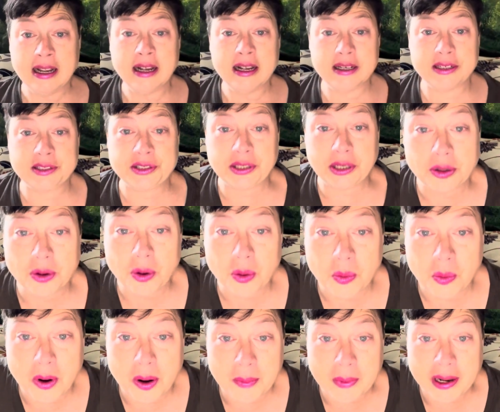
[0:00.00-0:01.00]
a single
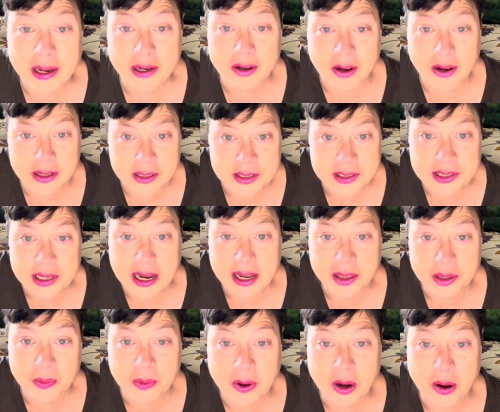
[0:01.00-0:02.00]
woman on the side of
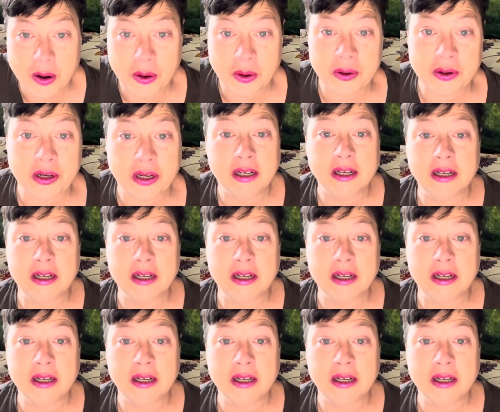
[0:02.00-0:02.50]
the road.